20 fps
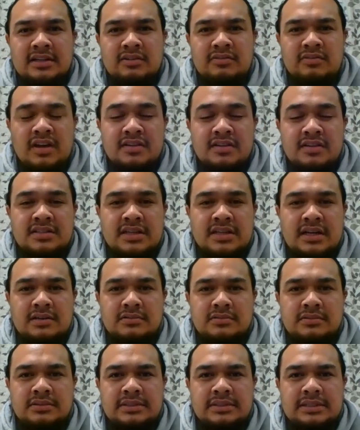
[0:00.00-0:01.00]

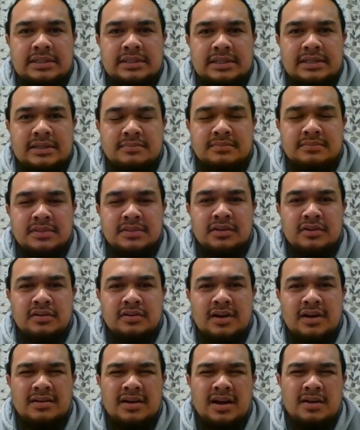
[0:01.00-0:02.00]
lifestyle.
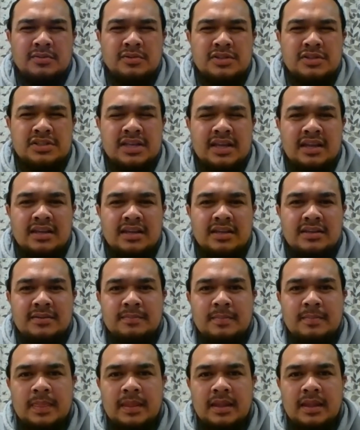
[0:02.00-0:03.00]
I would say
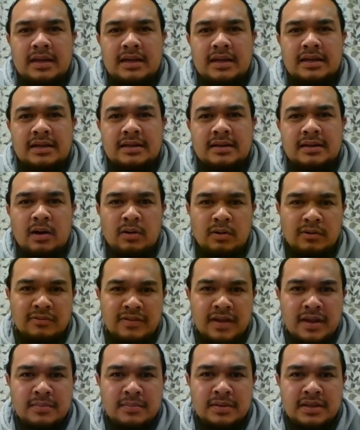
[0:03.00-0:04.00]
our
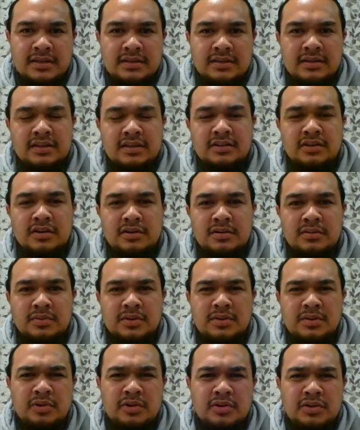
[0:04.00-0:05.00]
family. We
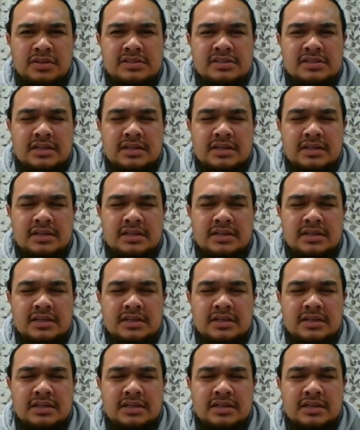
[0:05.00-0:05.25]
weren't.